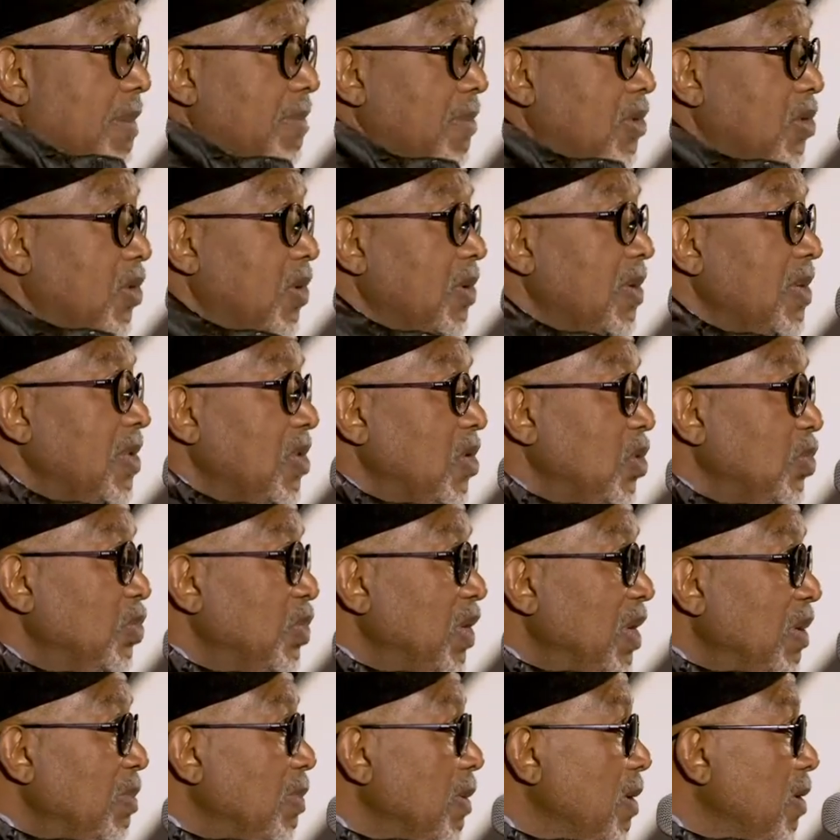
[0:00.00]
I'm talking to
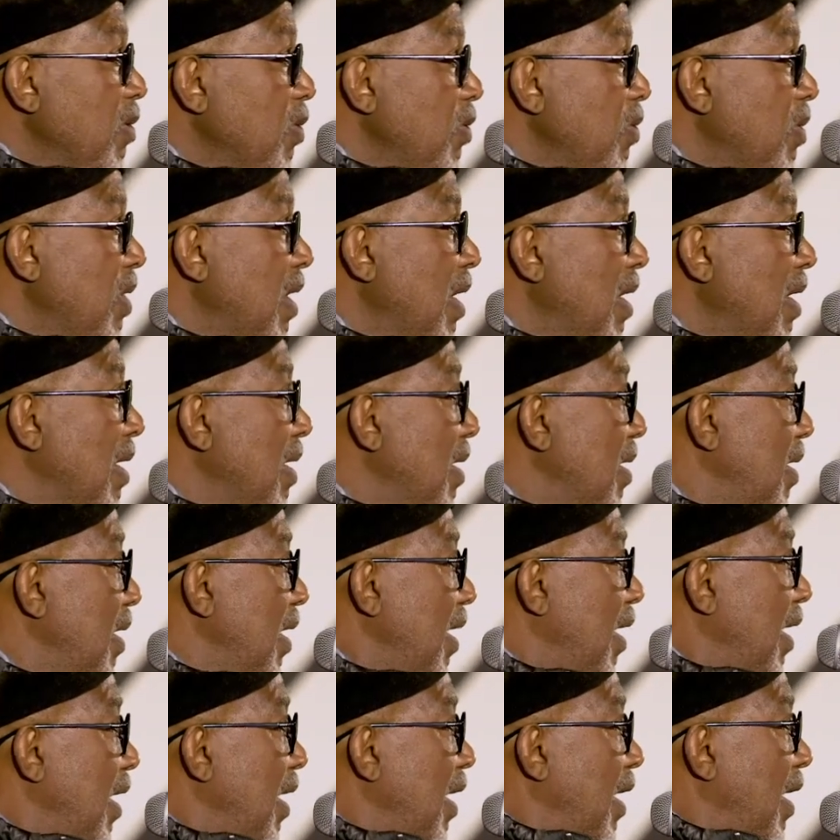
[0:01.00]
people who are
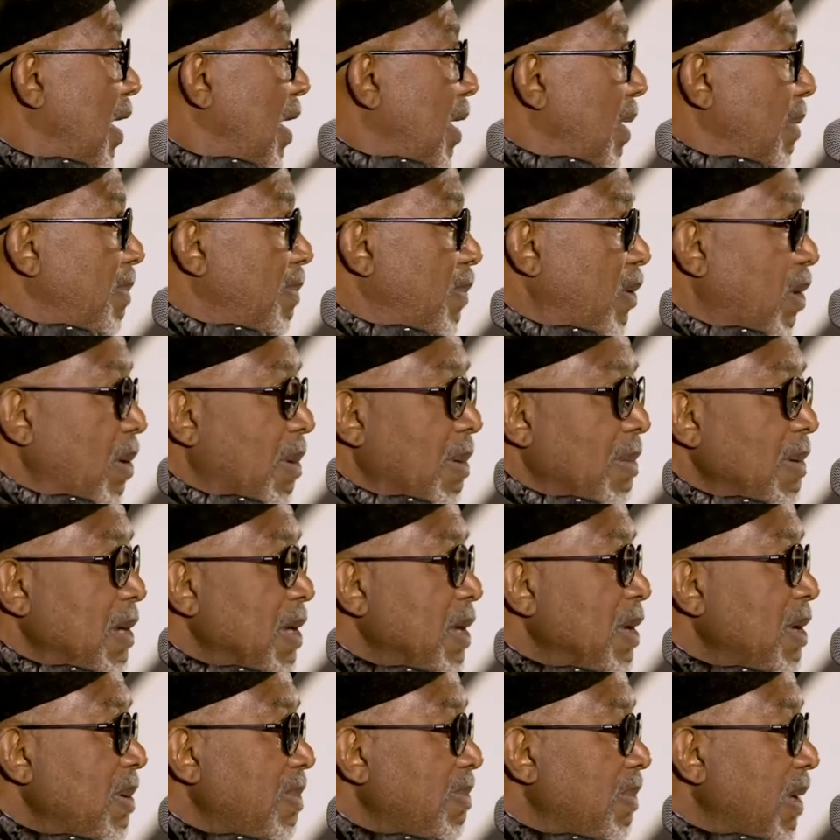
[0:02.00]

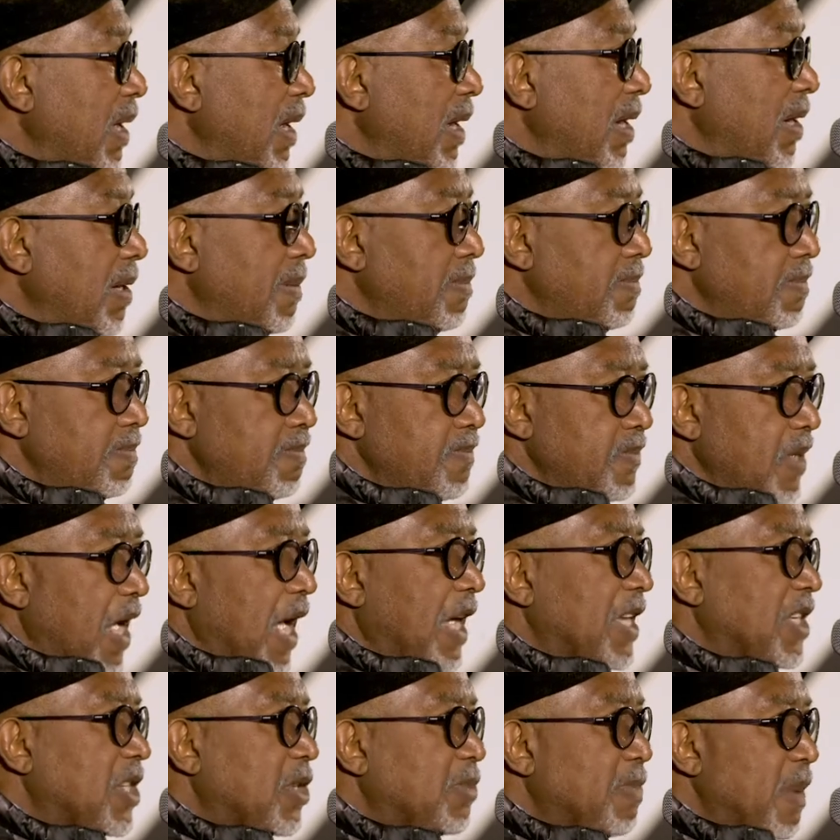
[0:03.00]
probably
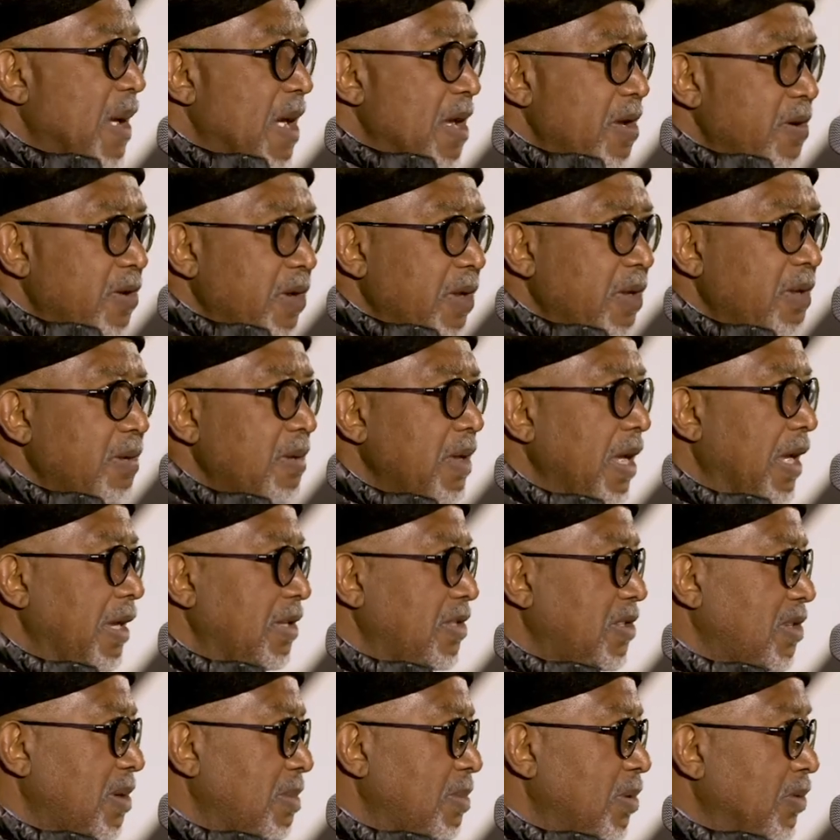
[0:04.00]
aspiring,
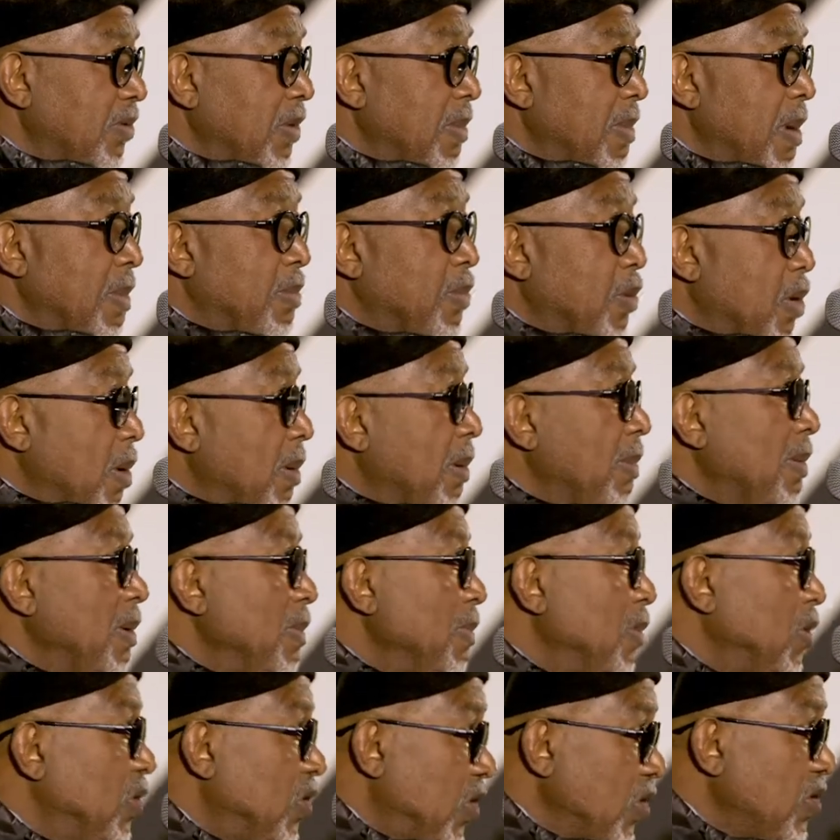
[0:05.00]
and some of them are probably
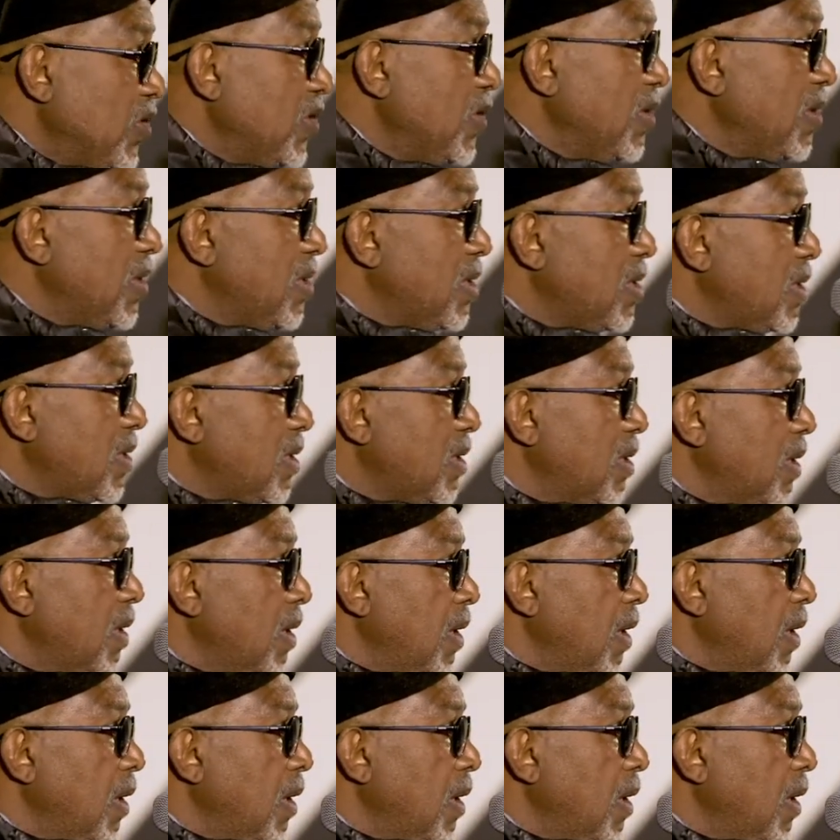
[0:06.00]
musicians.